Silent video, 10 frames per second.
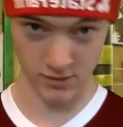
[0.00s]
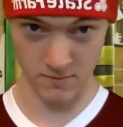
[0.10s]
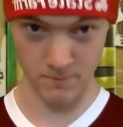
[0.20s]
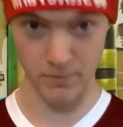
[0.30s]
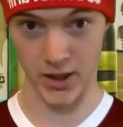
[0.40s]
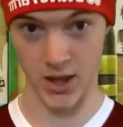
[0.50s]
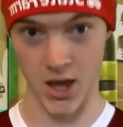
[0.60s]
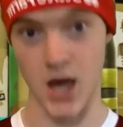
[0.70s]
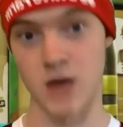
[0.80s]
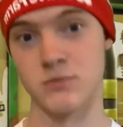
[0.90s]
bucket
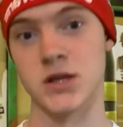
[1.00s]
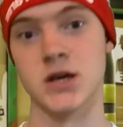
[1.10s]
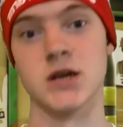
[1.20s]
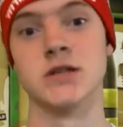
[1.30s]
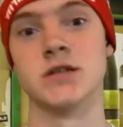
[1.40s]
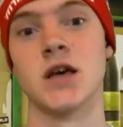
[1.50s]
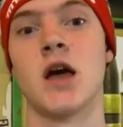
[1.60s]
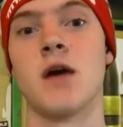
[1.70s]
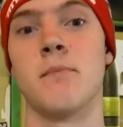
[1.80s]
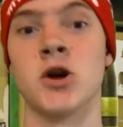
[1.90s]
hat because
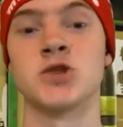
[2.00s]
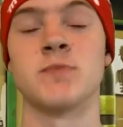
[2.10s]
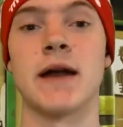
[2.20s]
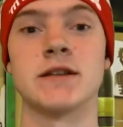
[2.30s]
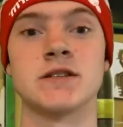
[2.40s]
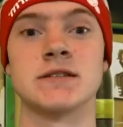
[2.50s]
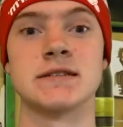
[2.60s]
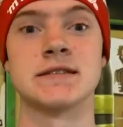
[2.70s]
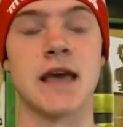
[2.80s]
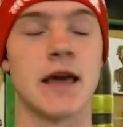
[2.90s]
March Madness is
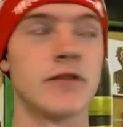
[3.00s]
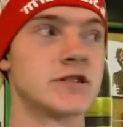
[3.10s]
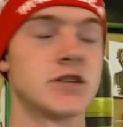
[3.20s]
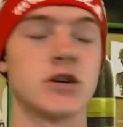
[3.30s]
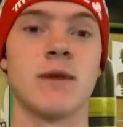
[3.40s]
insane this year.